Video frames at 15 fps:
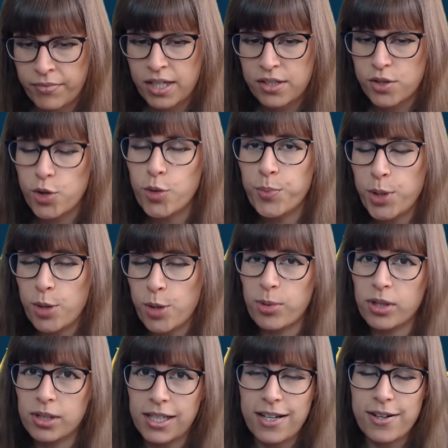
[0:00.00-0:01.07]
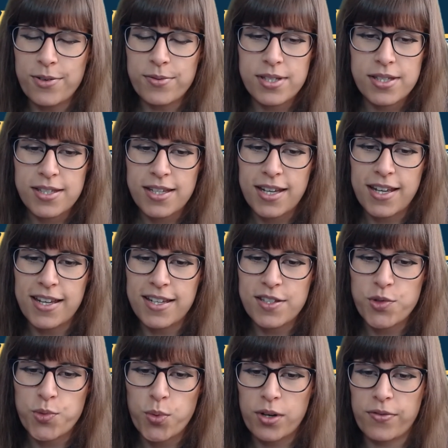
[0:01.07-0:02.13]
So Purple Clouds
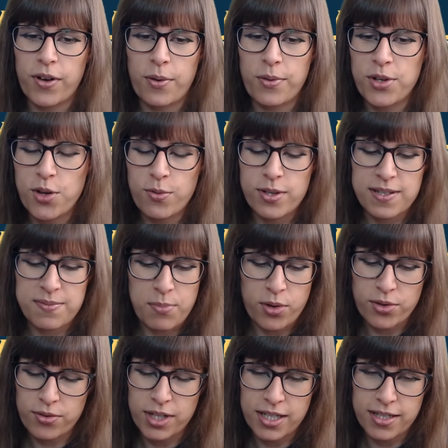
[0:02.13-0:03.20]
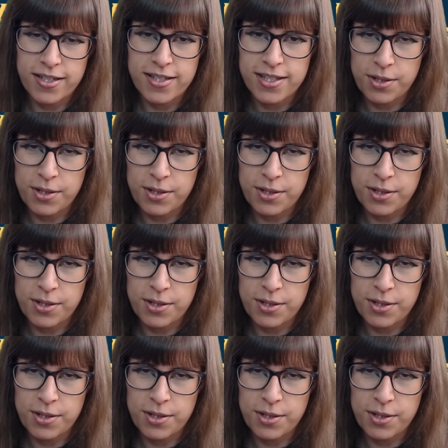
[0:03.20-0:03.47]
is one of our newest moderators.